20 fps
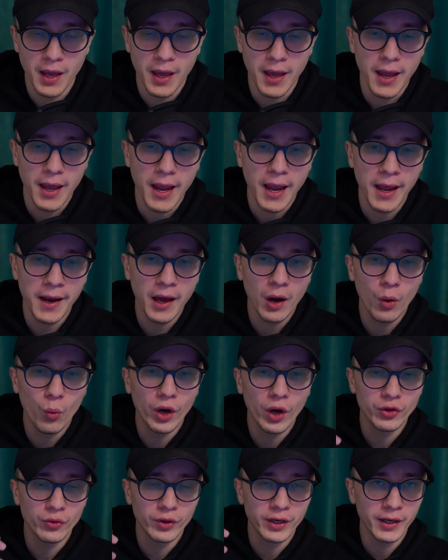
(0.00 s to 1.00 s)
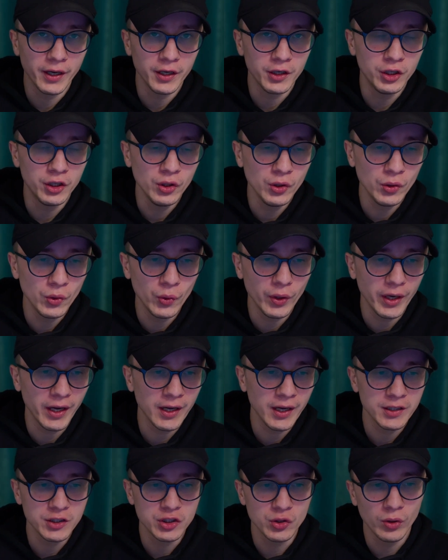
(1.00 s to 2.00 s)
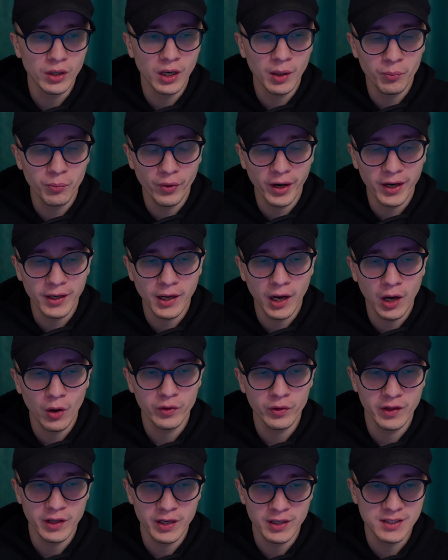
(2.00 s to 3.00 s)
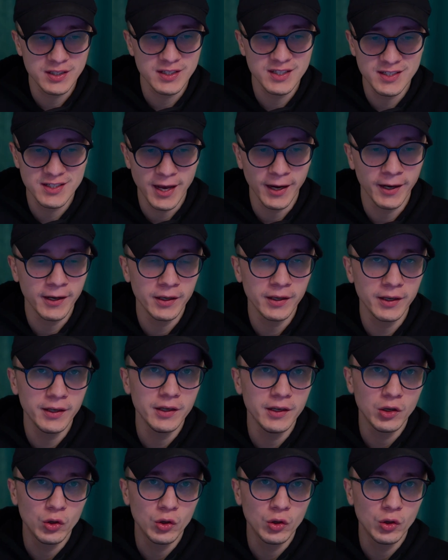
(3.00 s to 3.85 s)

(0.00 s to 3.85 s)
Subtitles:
And now what you're gonna do is you're gonna break down this second